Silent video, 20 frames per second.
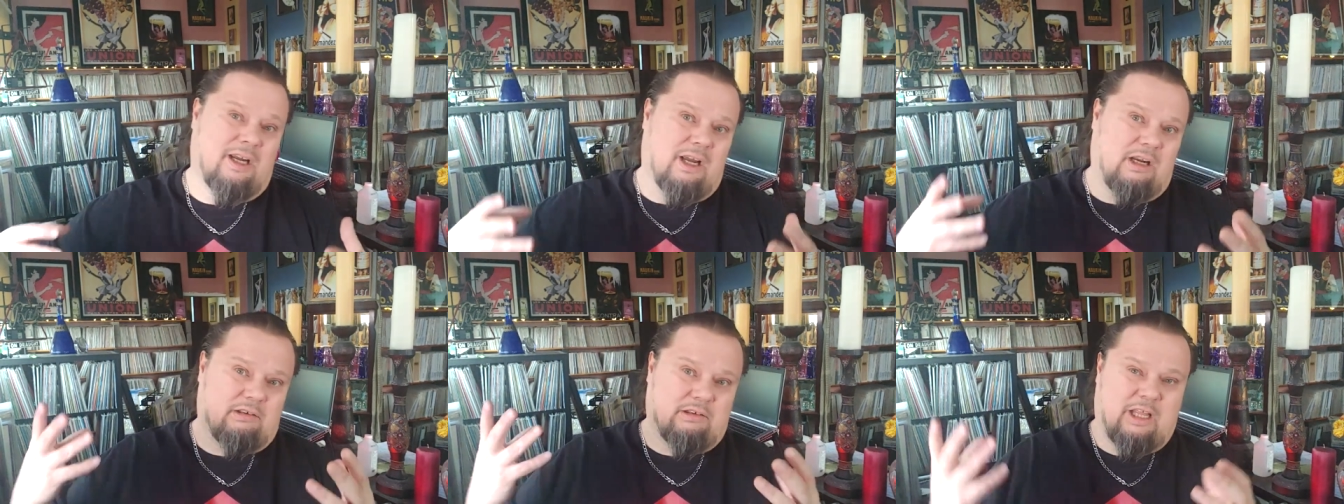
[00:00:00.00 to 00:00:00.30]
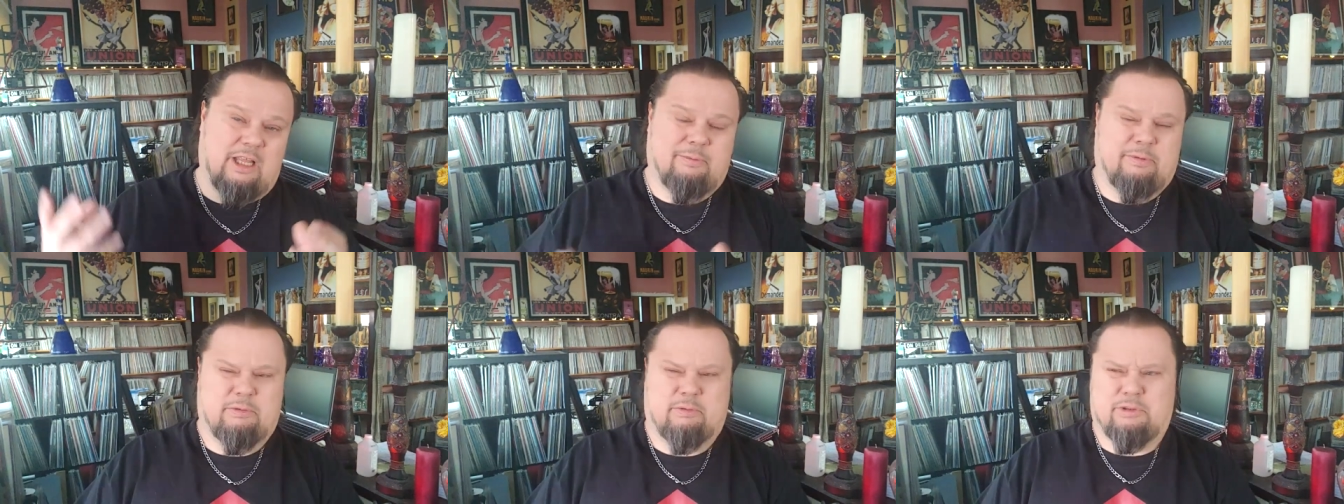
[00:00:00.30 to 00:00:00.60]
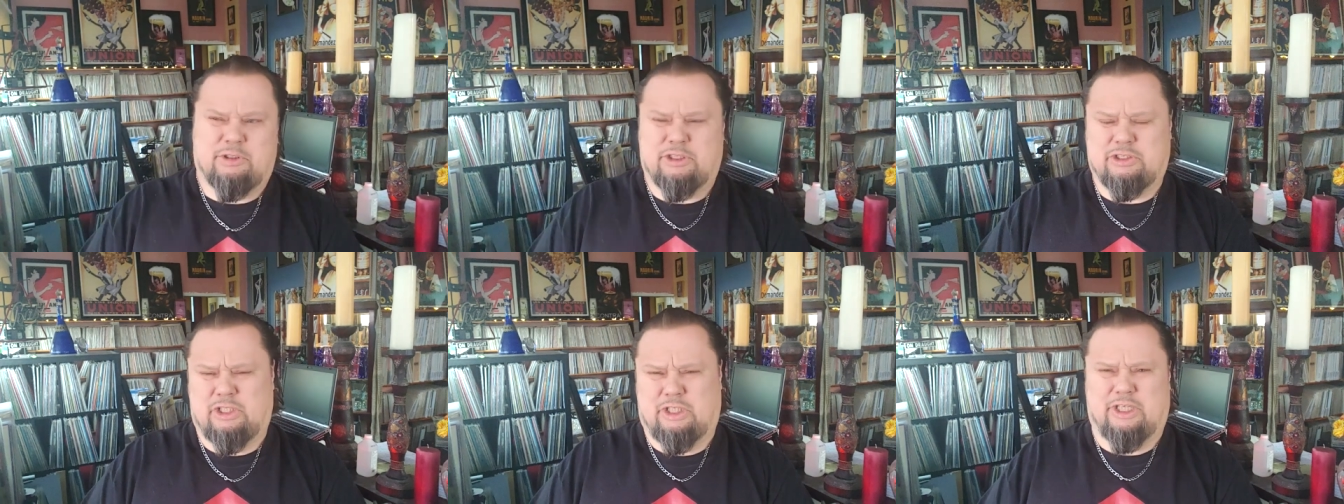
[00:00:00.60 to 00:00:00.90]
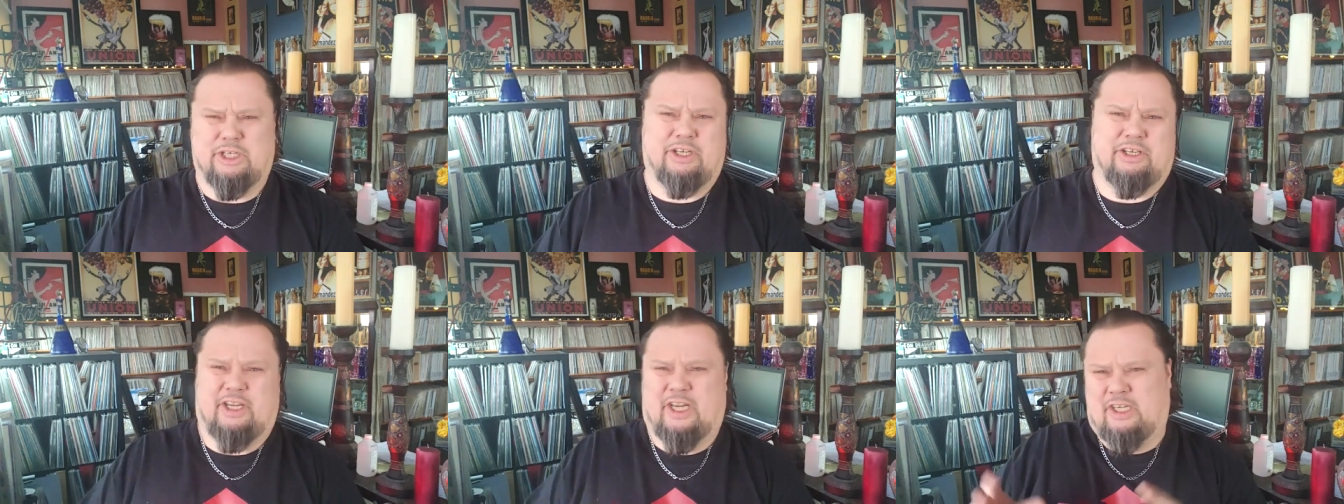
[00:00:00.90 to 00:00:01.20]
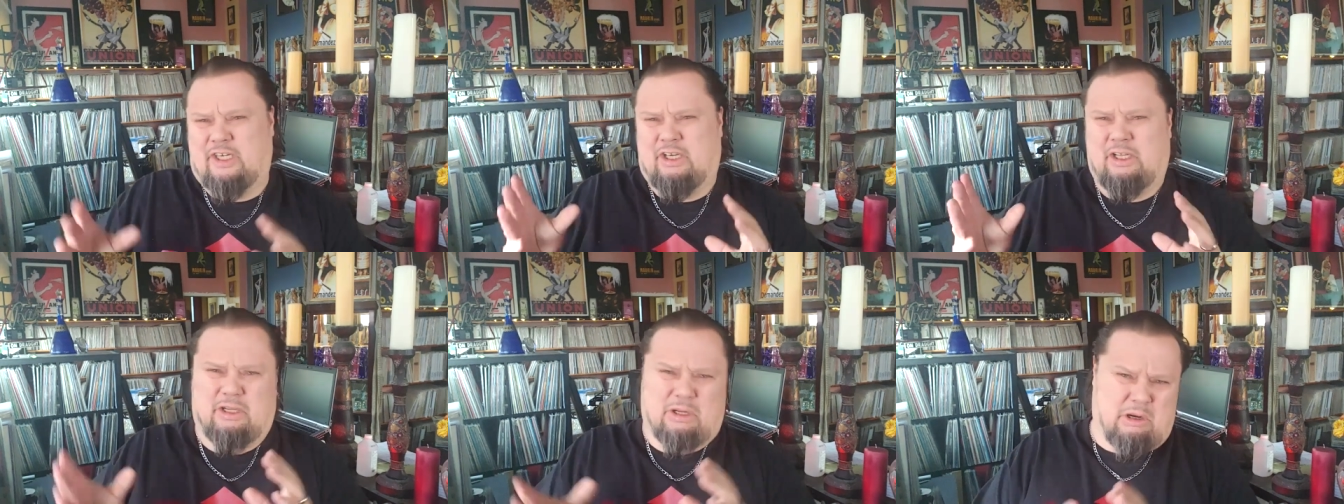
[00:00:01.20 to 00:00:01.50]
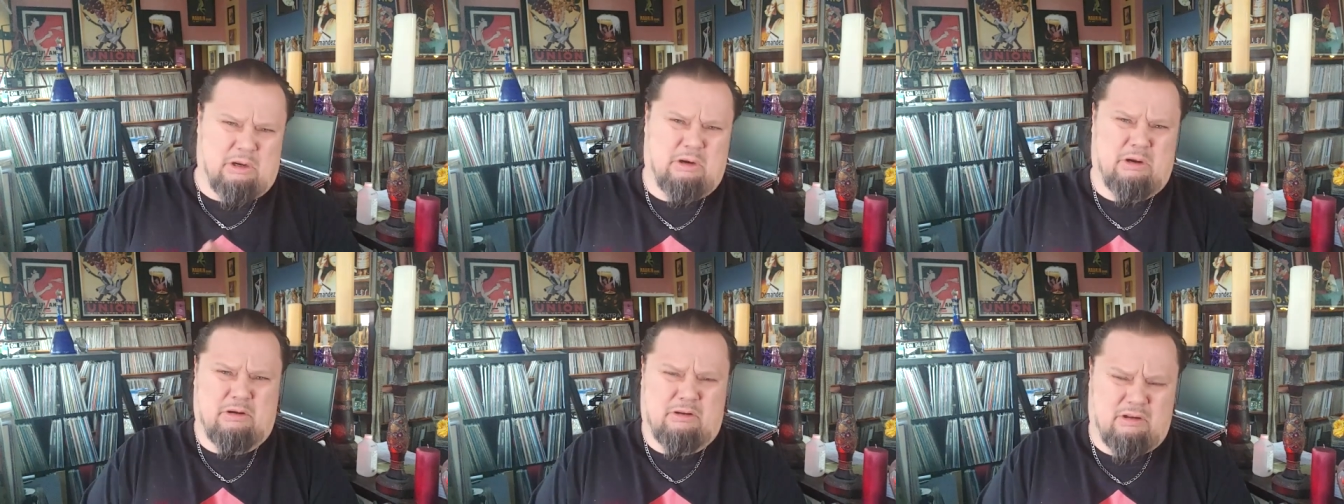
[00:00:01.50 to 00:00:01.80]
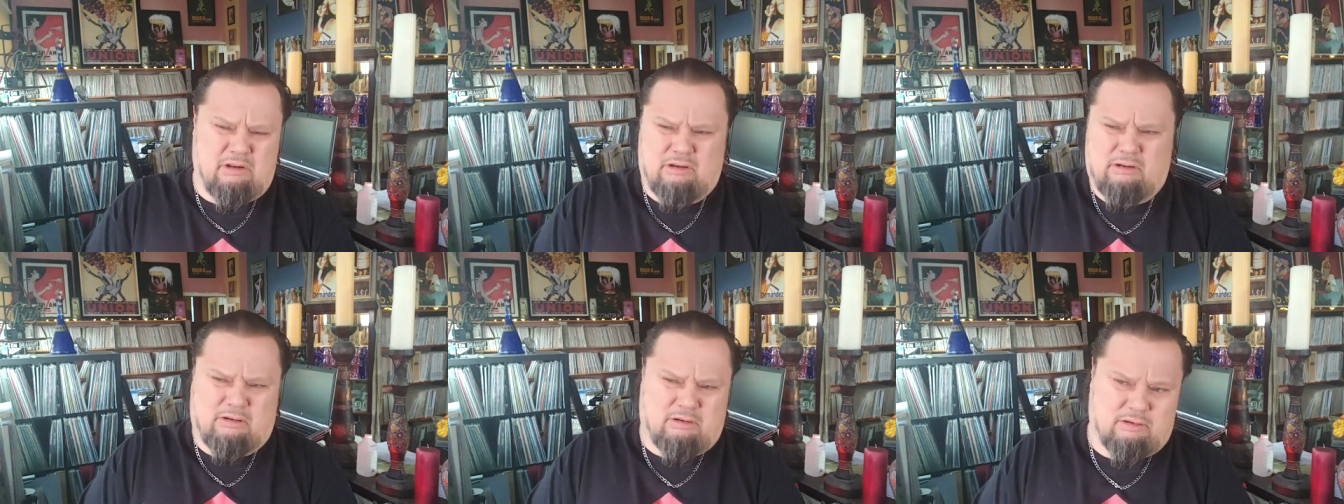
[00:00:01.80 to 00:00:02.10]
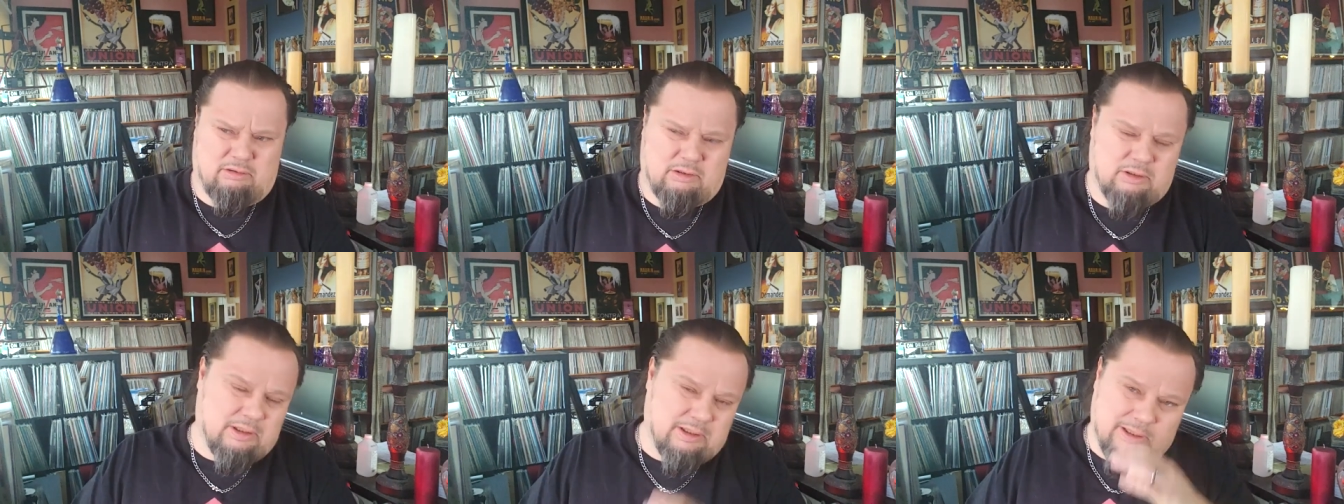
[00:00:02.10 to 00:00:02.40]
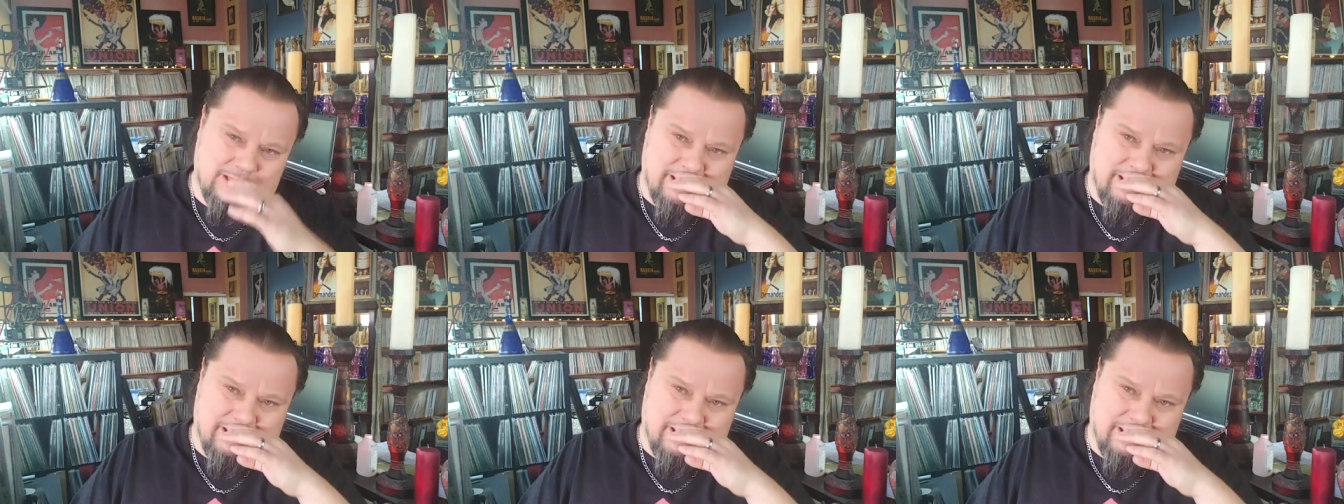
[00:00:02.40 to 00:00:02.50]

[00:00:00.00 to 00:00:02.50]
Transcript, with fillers: And other people were just like indignant, like, oh, oh. oh.